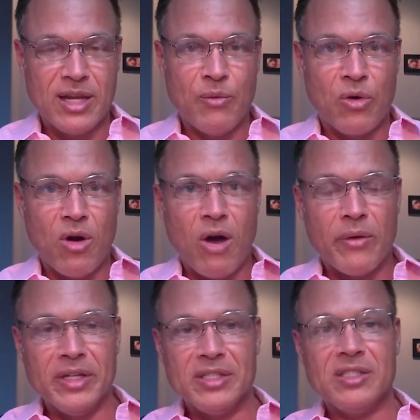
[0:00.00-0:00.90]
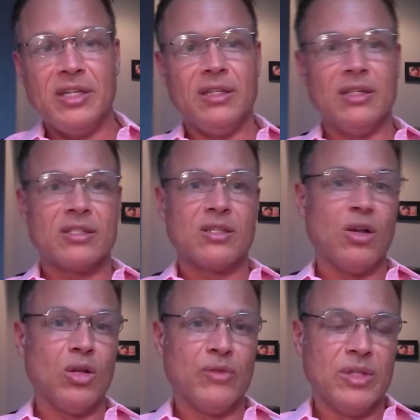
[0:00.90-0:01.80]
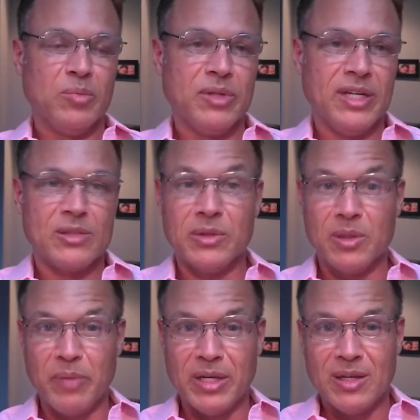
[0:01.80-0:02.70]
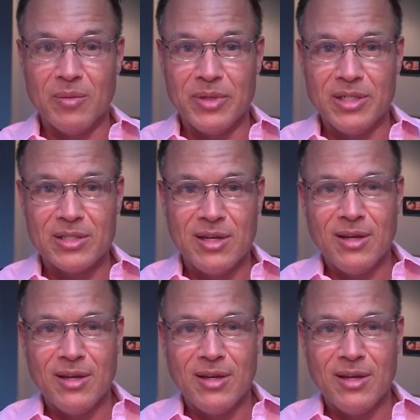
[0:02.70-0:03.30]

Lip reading: And we're already seeing this all over the place with the big companies,